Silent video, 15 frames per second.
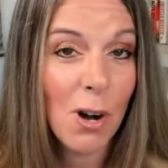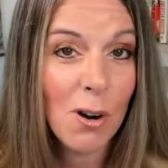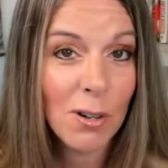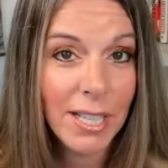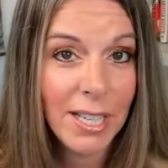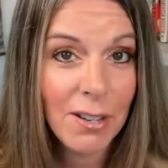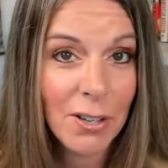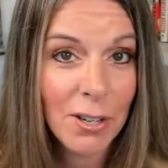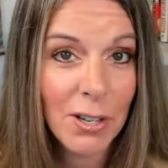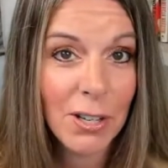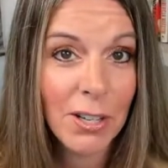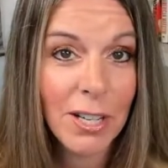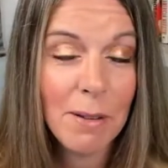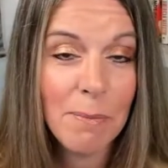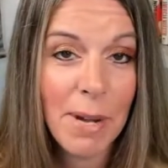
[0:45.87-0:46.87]
already
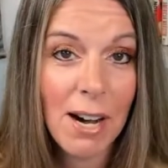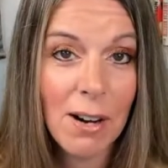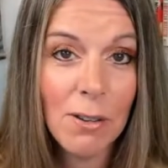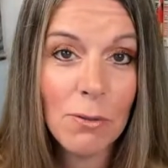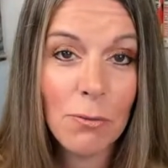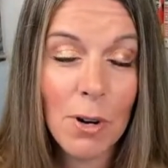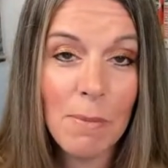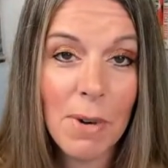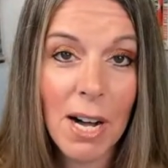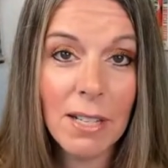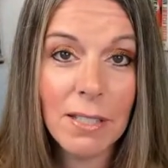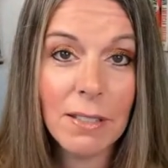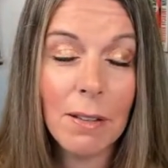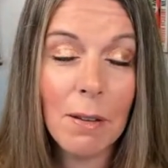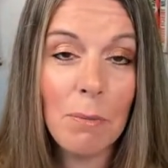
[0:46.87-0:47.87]
heard about from
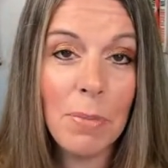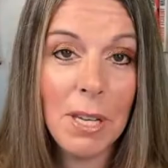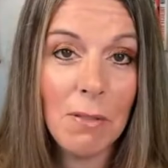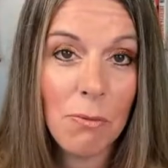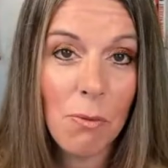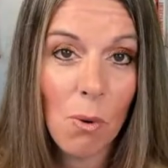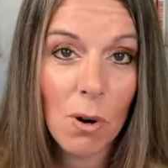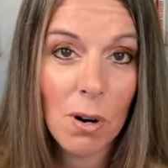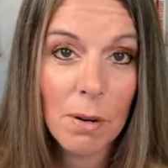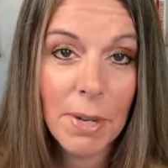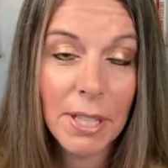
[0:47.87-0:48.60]
us before,